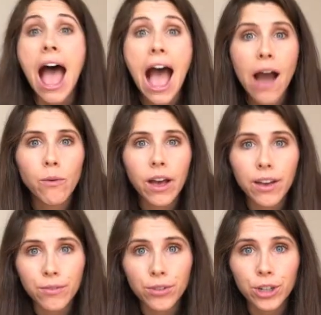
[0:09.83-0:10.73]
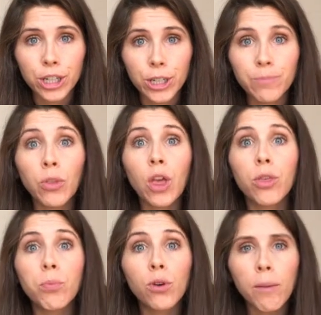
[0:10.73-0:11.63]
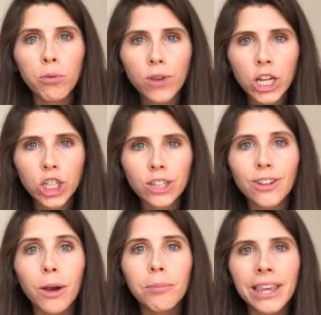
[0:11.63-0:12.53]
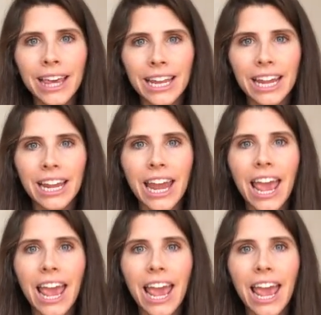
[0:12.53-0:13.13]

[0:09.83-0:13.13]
However, the preparations are beginning,